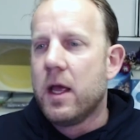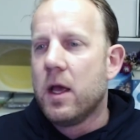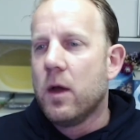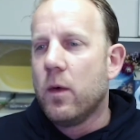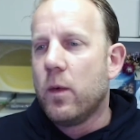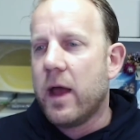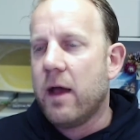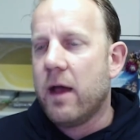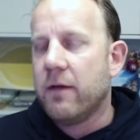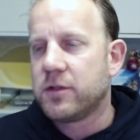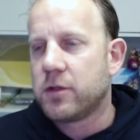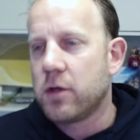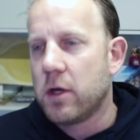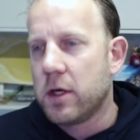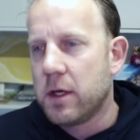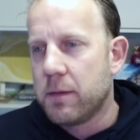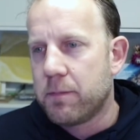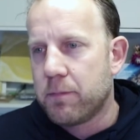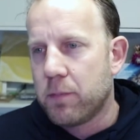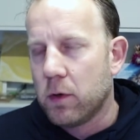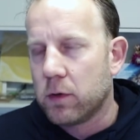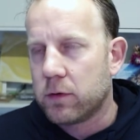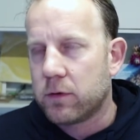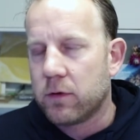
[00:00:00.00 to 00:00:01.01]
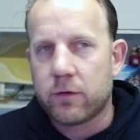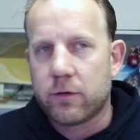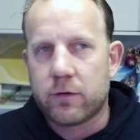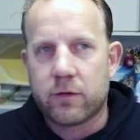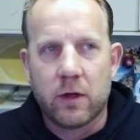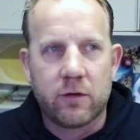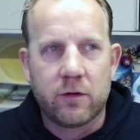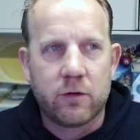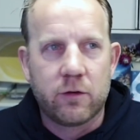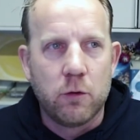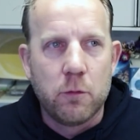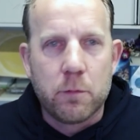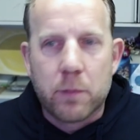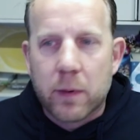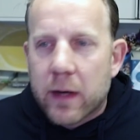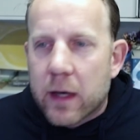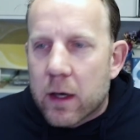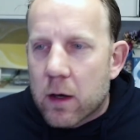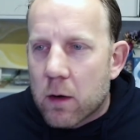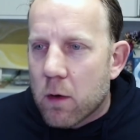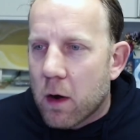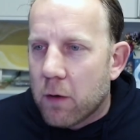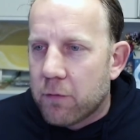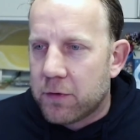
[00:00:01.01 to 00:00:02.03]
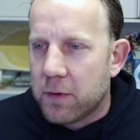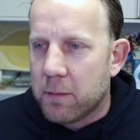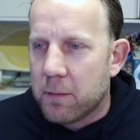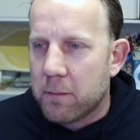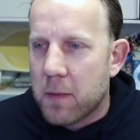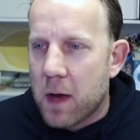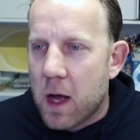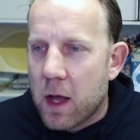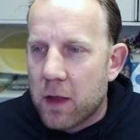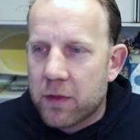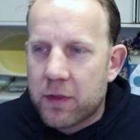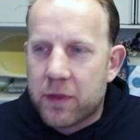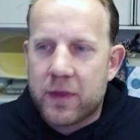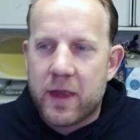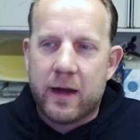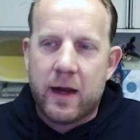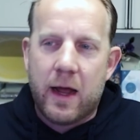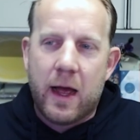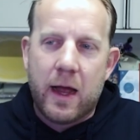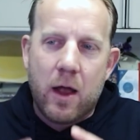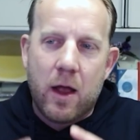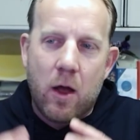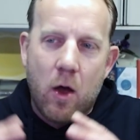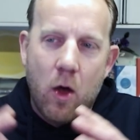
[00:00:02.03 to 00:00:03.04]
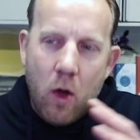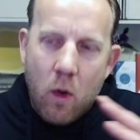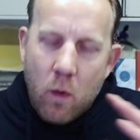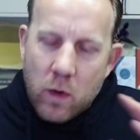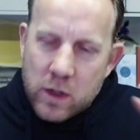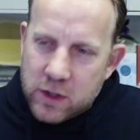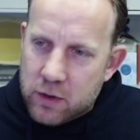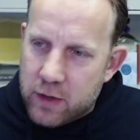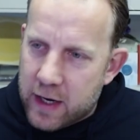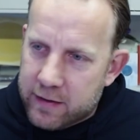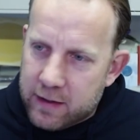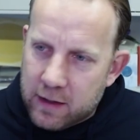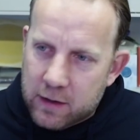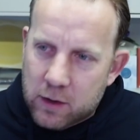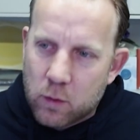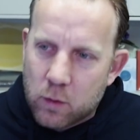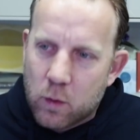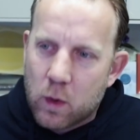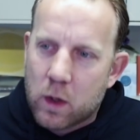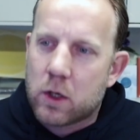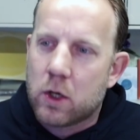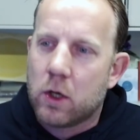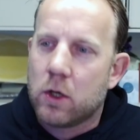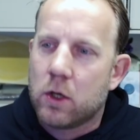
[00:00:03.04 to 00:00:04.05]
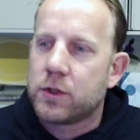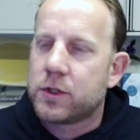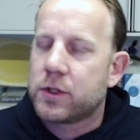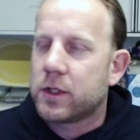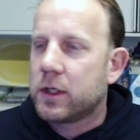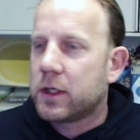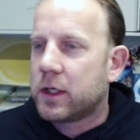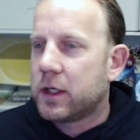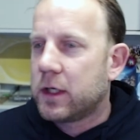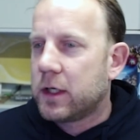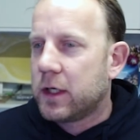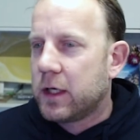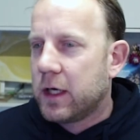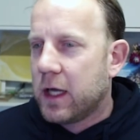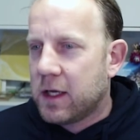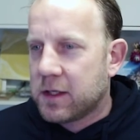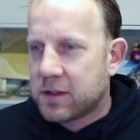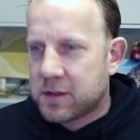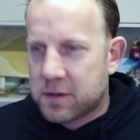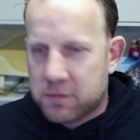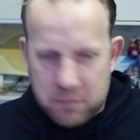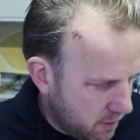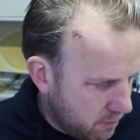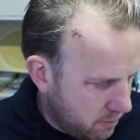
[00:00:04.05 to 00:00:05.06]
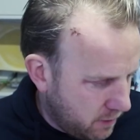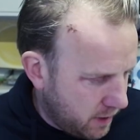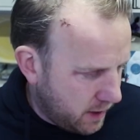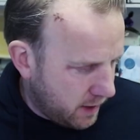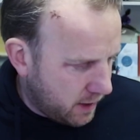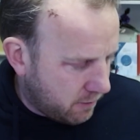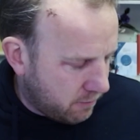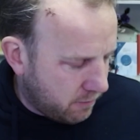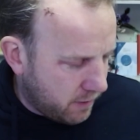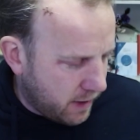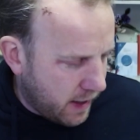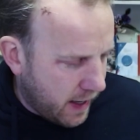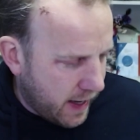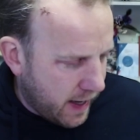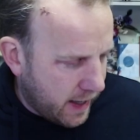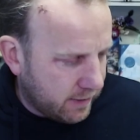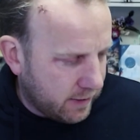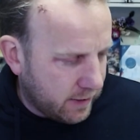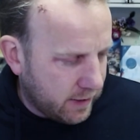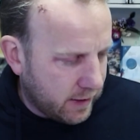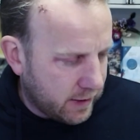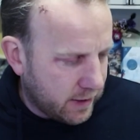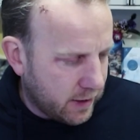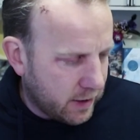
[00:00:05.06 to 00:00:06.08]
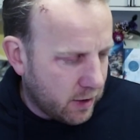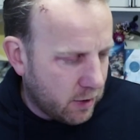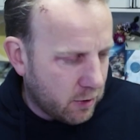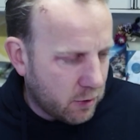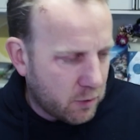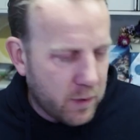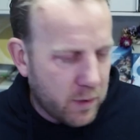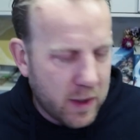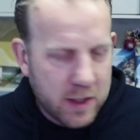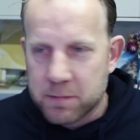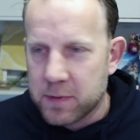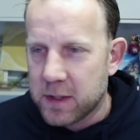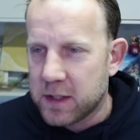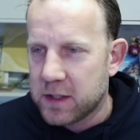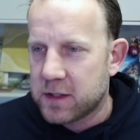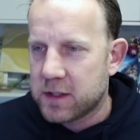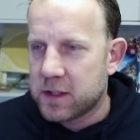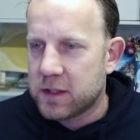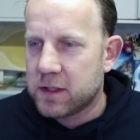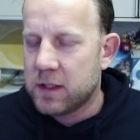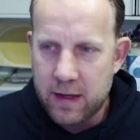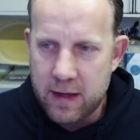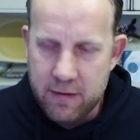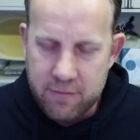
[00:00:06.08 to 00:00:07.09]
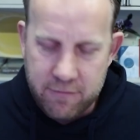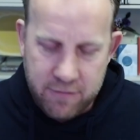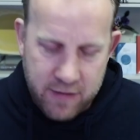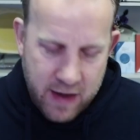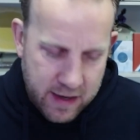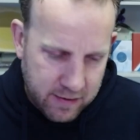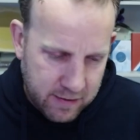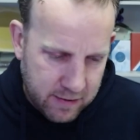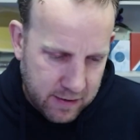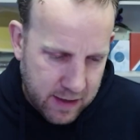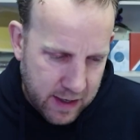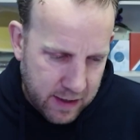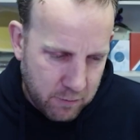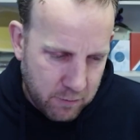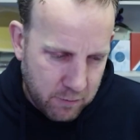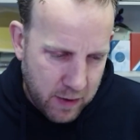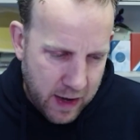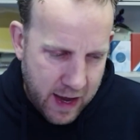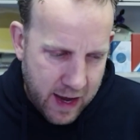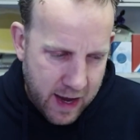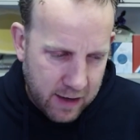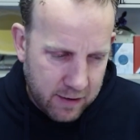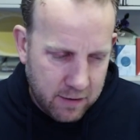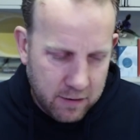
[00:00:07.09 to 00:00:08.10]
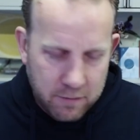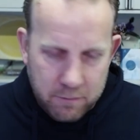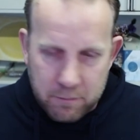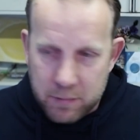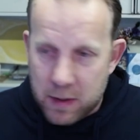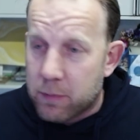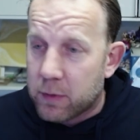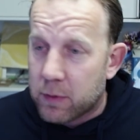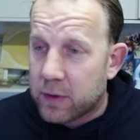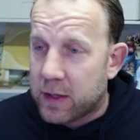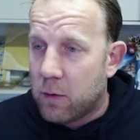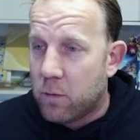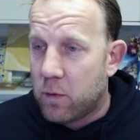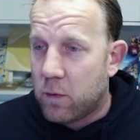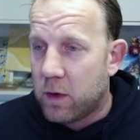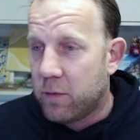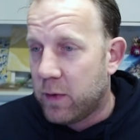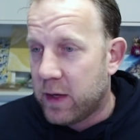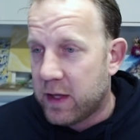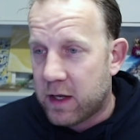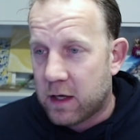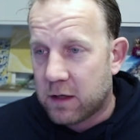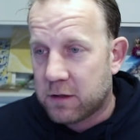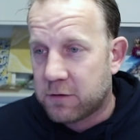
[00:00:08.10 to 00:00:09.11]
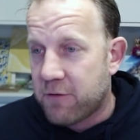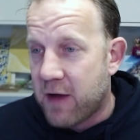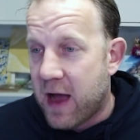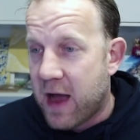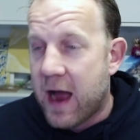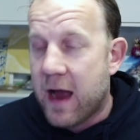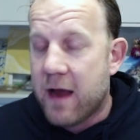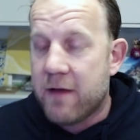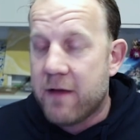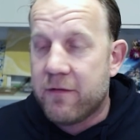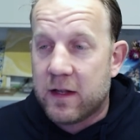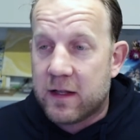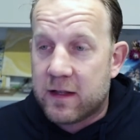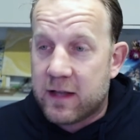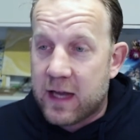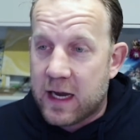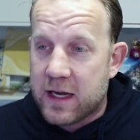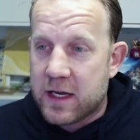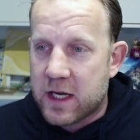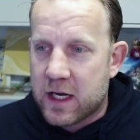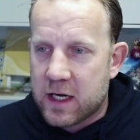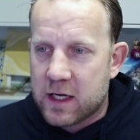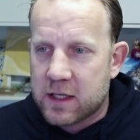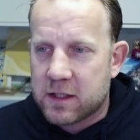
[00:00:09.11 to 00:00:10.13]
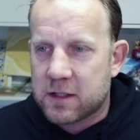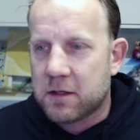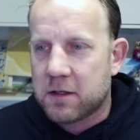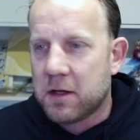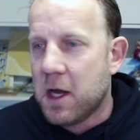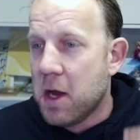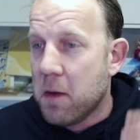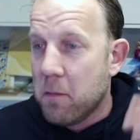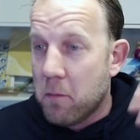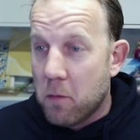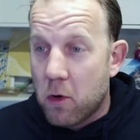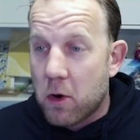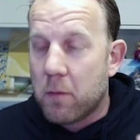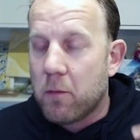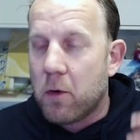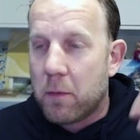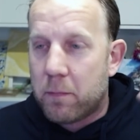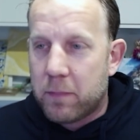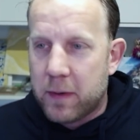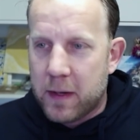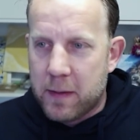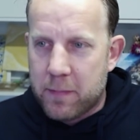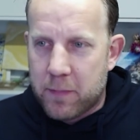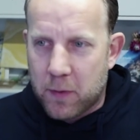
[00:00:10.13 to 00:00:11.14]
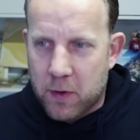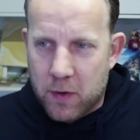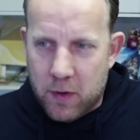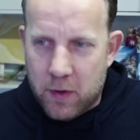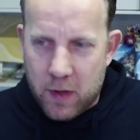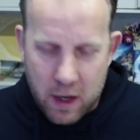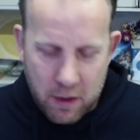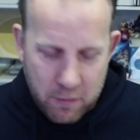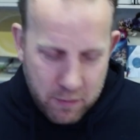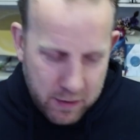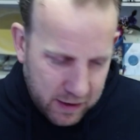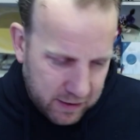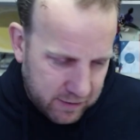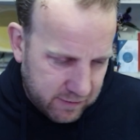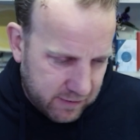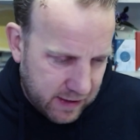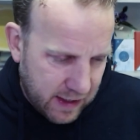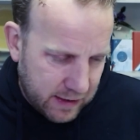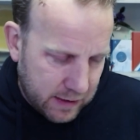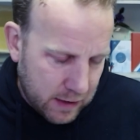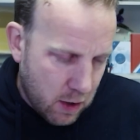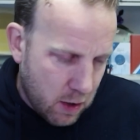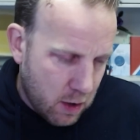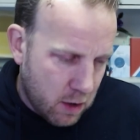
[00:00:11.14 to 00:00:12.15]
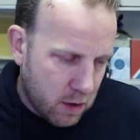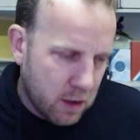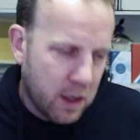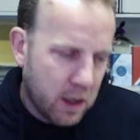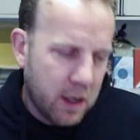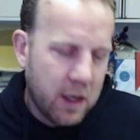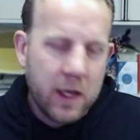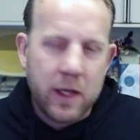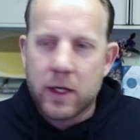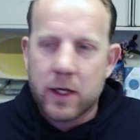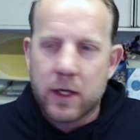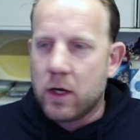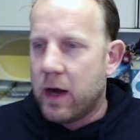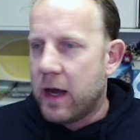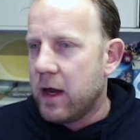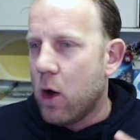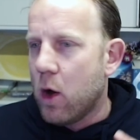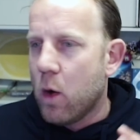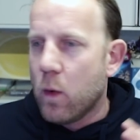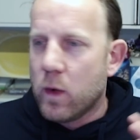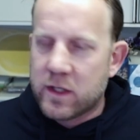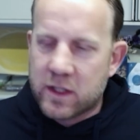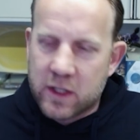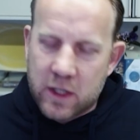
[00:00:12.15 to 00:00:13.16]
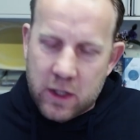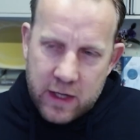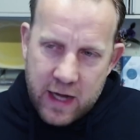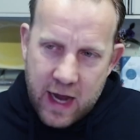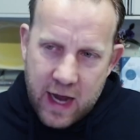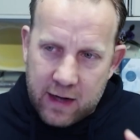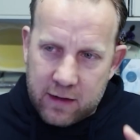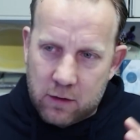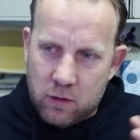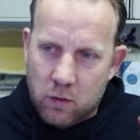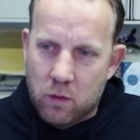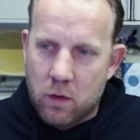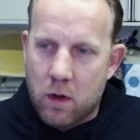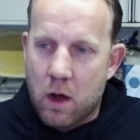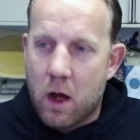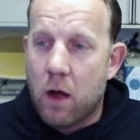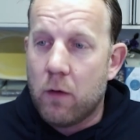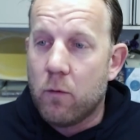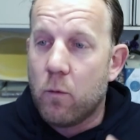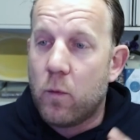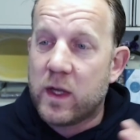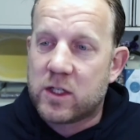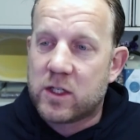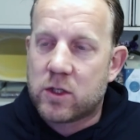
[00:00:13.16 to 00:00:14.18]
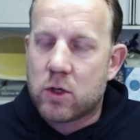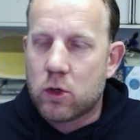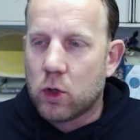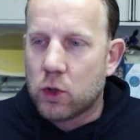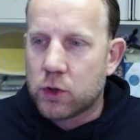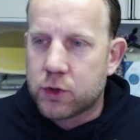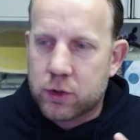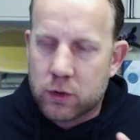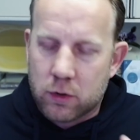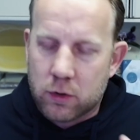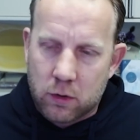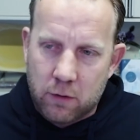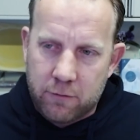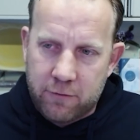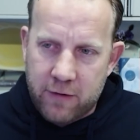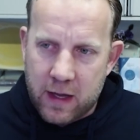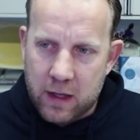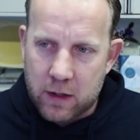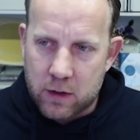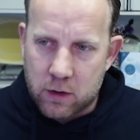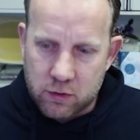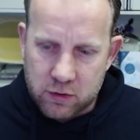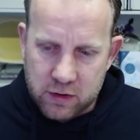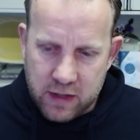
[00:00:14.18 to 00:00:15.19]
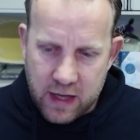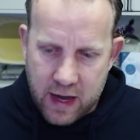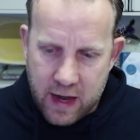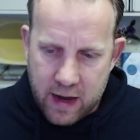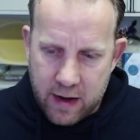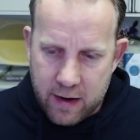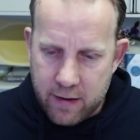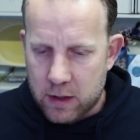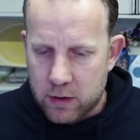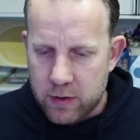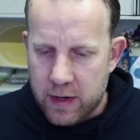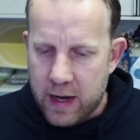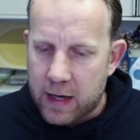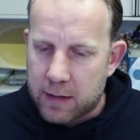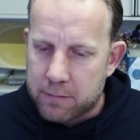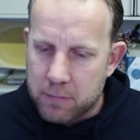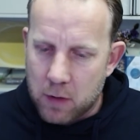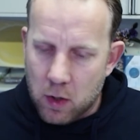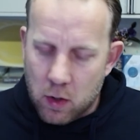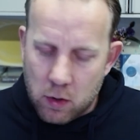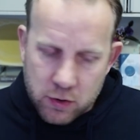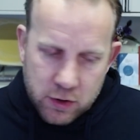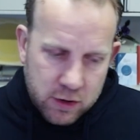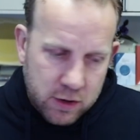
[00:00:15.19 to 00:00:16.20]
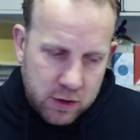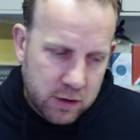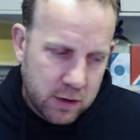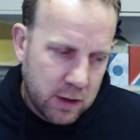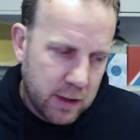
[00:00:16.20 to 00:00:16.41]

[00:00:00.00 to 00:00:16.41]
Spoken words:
we have Studyportals Superhero of the Month, then I always connect it to a culture. Last week we had the Christmas event. Then we had the people that were with us 5 and 10 years. More and more people are with us that long. I always connect to on which cultural values they connect most.